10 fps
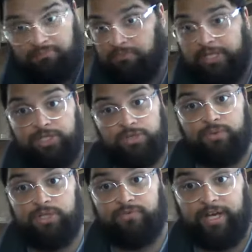let's do
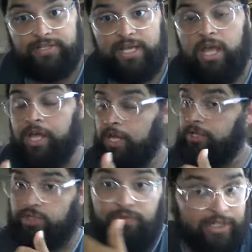Two-Face.
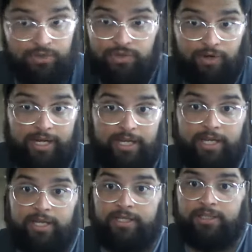Two-Face was great
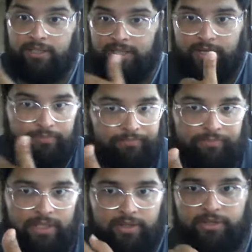in, you know,
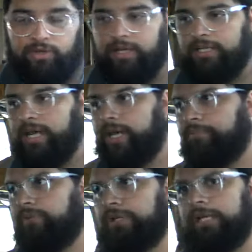The Dark
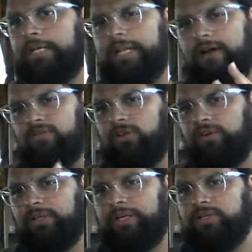Knight, but he never
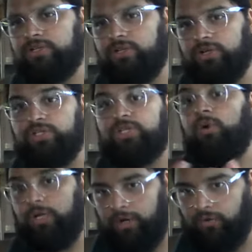really stood
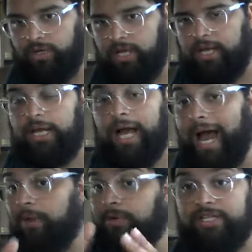solo.
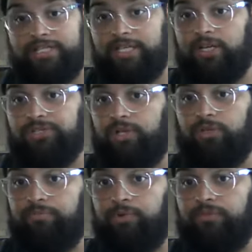I want to see a
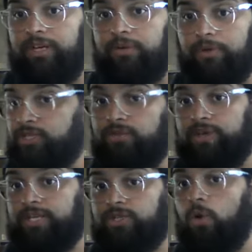solo movie with
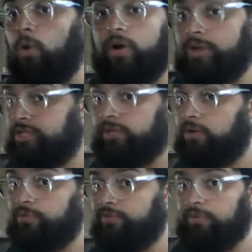Two-Face, or a
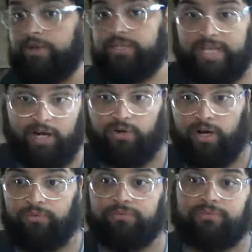solo movie with
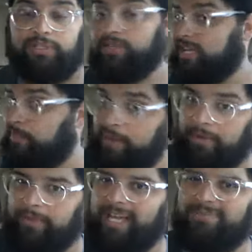Scarecrow. You can say
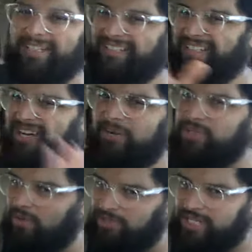Batman Begins, but no, it
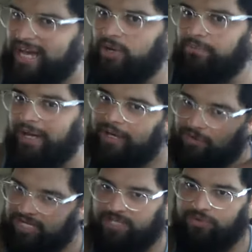was overshadowed by
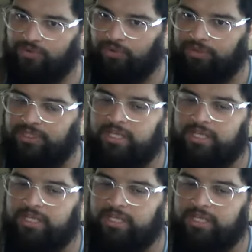Ra's al Ghul.